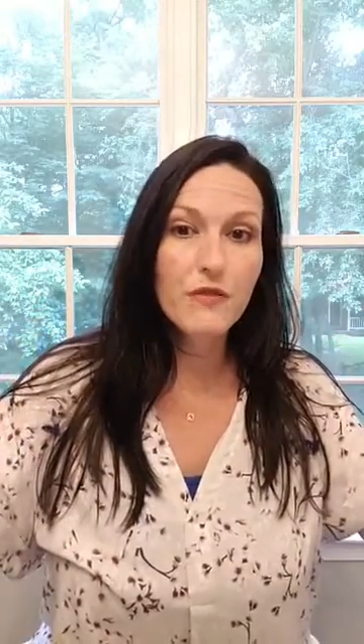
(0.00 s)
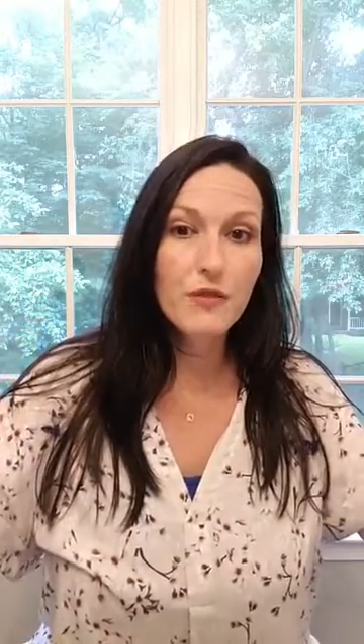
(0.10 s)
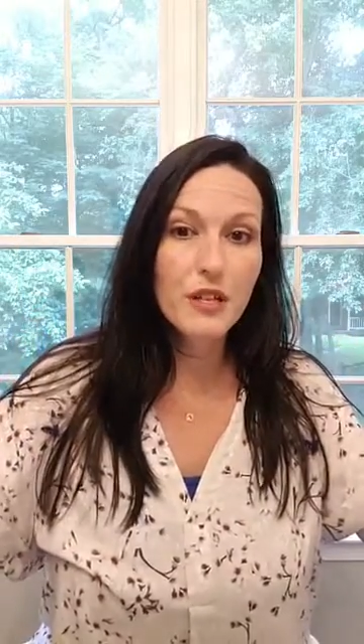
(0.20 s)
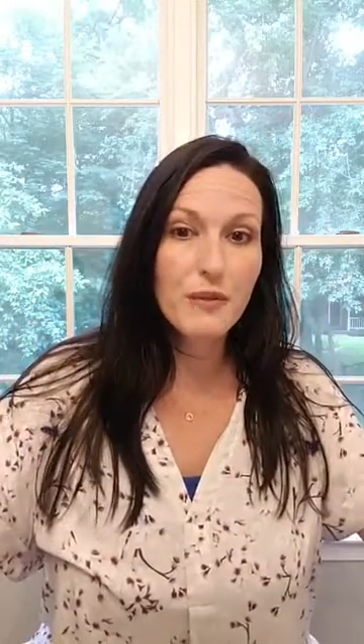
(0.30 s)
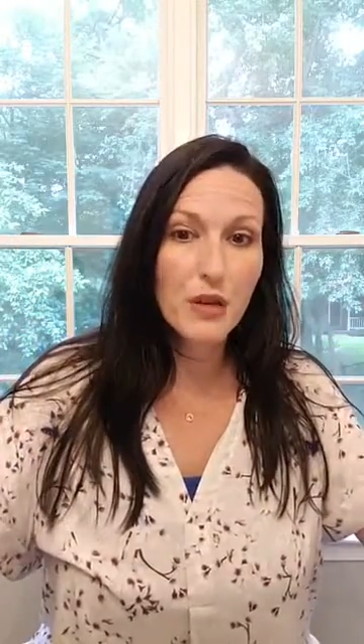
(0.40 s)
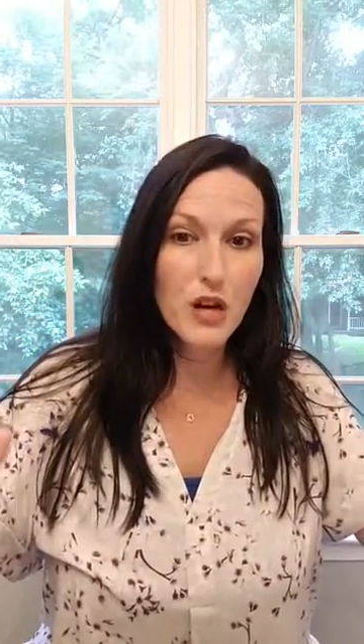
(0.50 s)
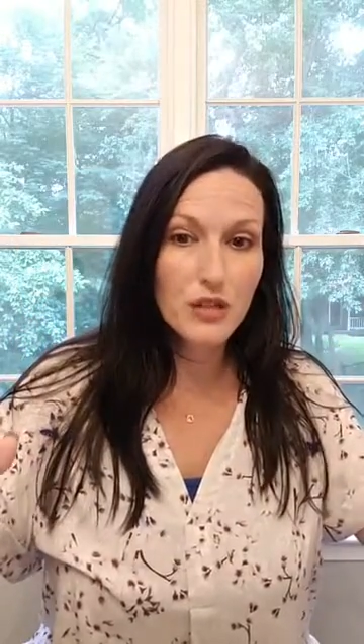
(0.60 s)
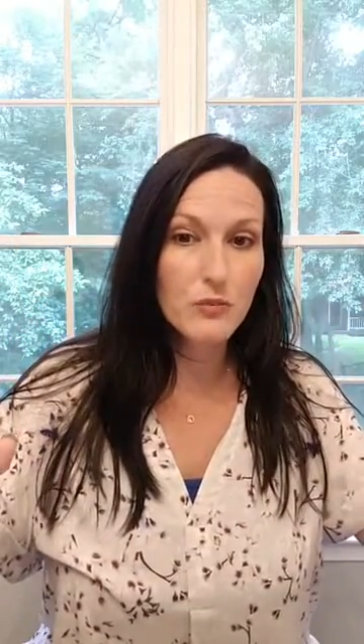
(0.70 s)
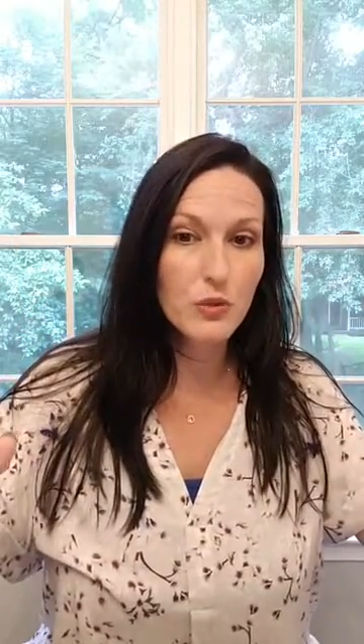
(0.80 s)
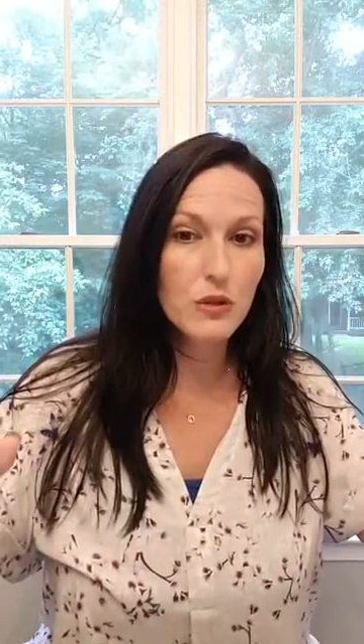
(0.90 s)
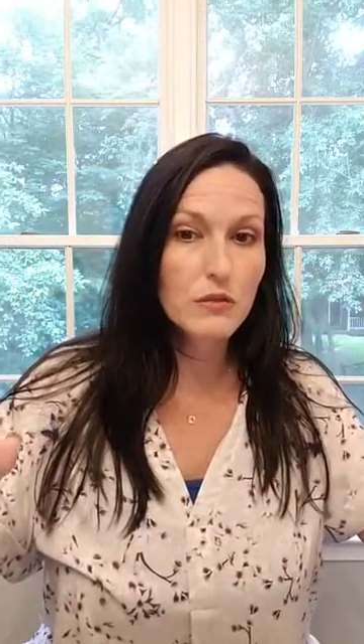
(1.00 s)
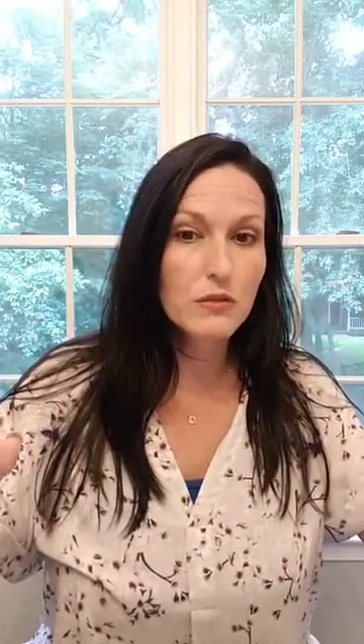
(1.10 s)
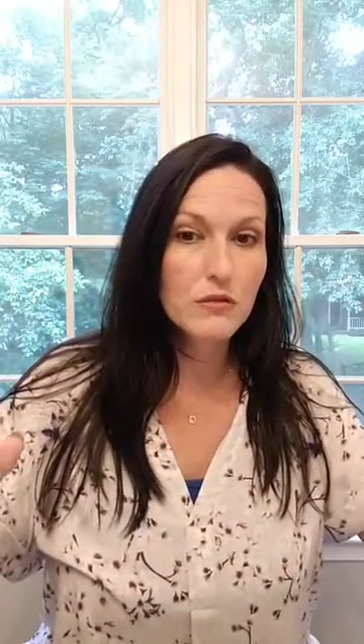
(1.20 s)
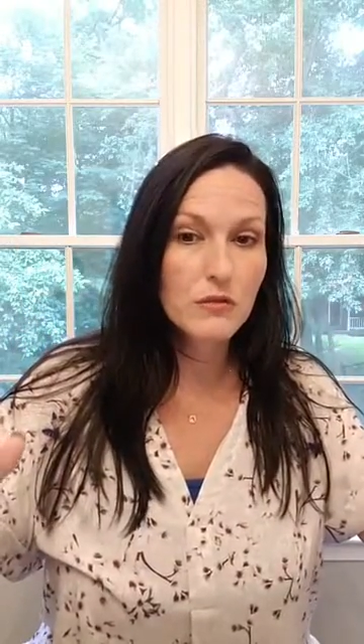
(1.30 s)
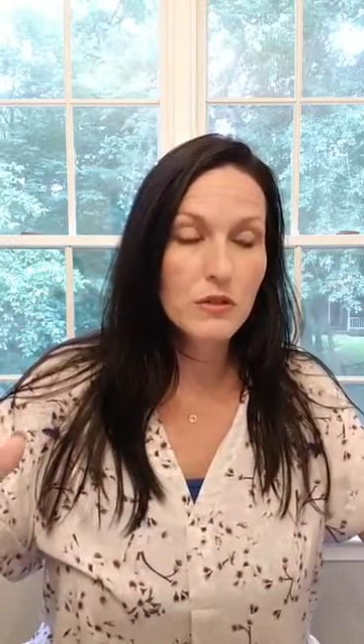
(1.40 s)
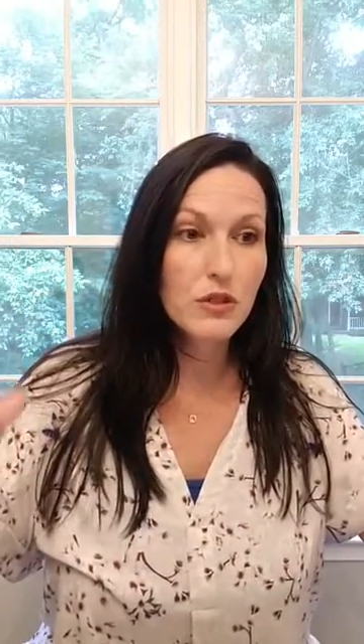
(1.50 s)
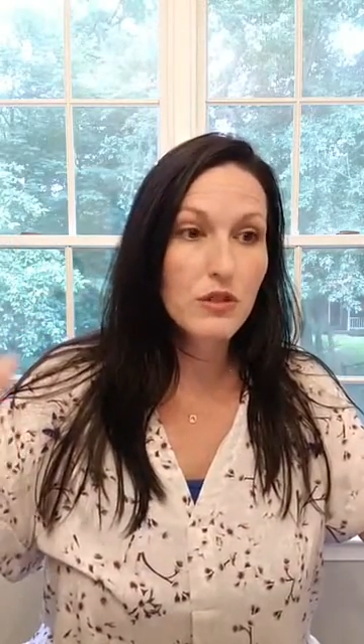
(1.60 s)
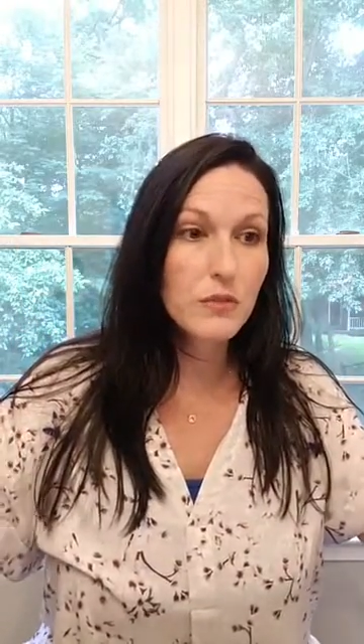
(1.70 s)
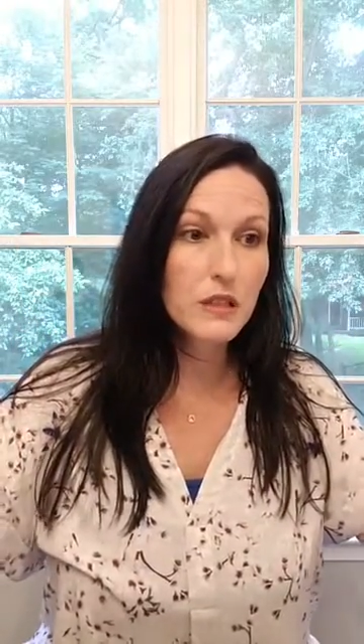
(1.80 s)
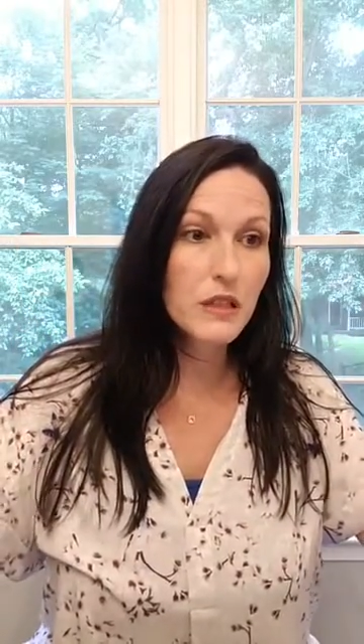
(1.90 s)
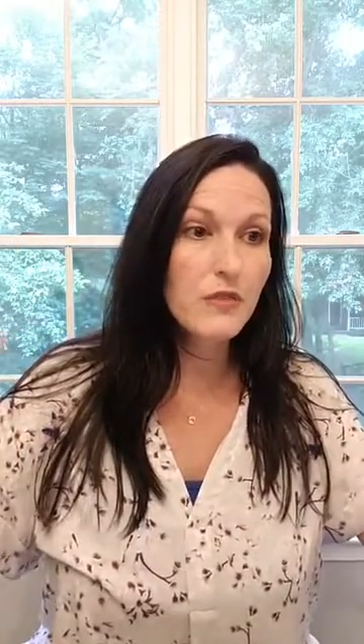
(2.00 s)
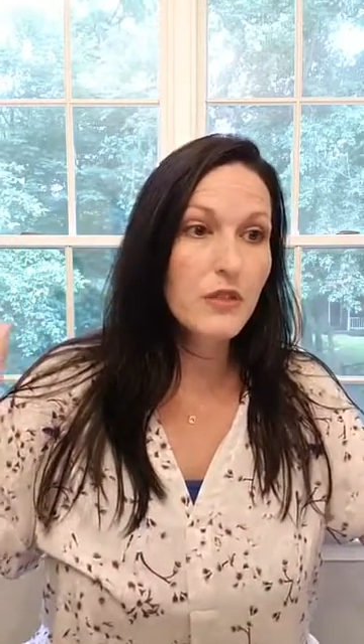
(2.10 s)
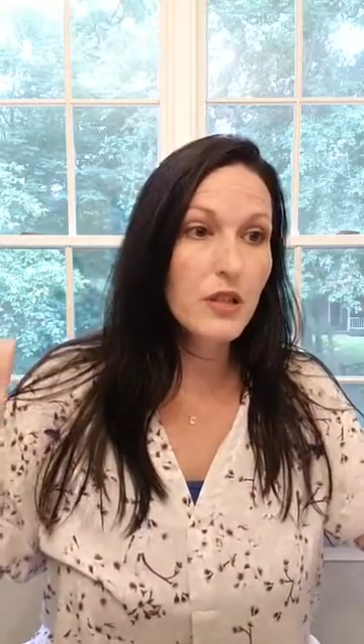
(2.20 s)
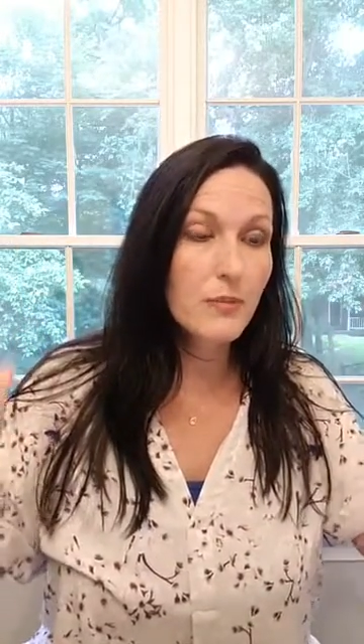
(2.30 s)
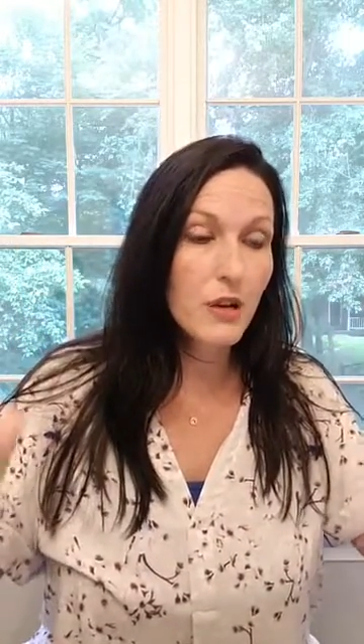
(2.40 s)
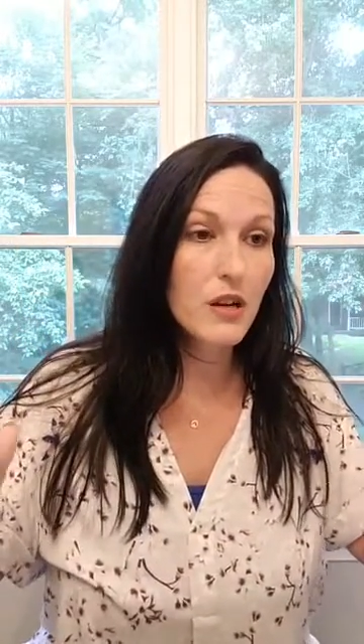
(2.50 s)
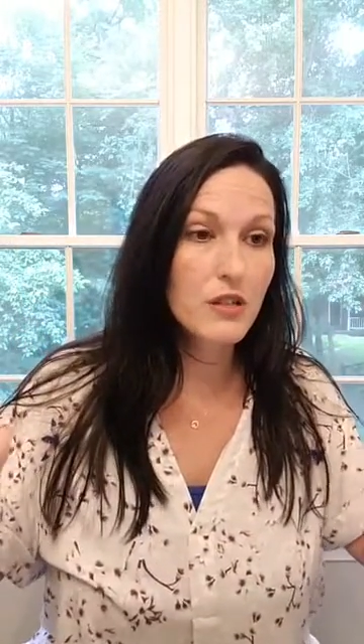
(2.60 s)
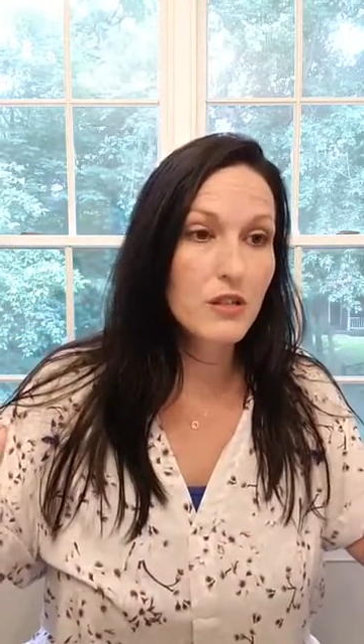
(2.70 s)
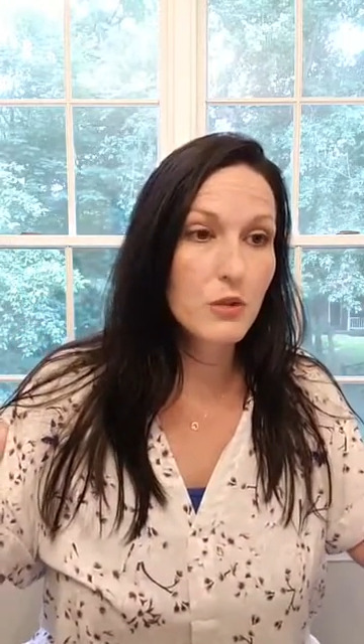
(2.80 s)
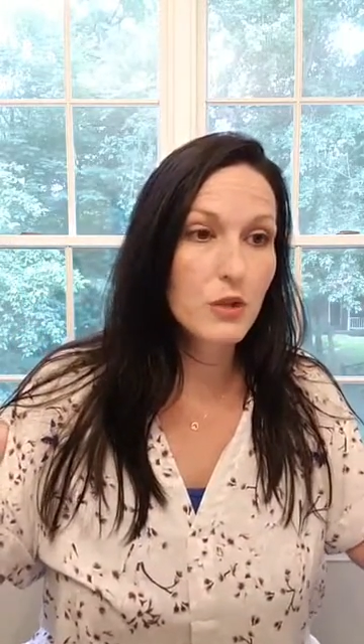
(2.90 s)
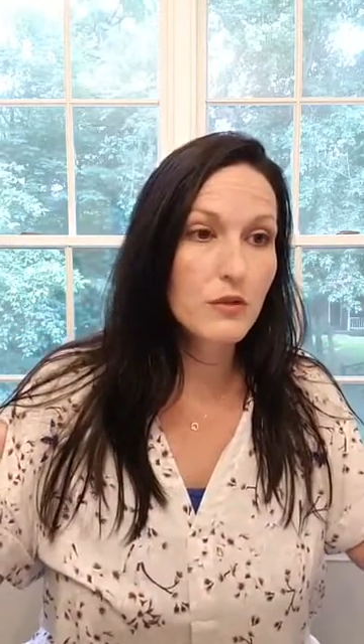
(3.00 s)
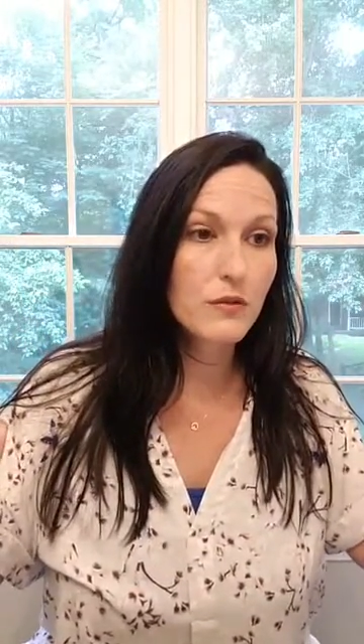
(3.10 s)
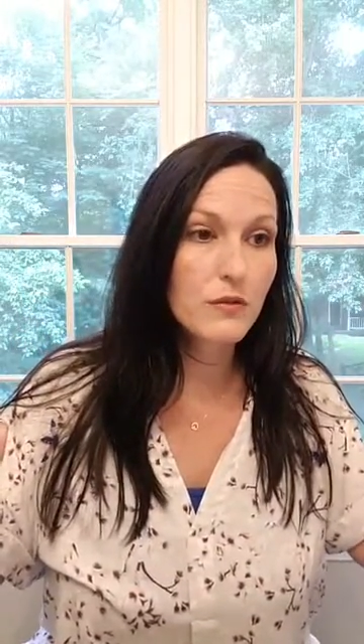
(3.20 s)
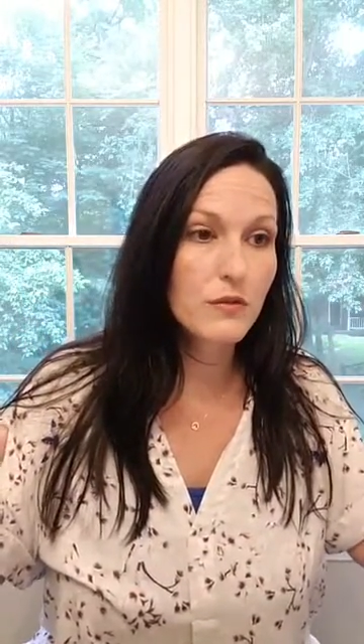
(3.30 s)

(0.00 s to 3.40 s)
for the impossible. To believe for the impossible.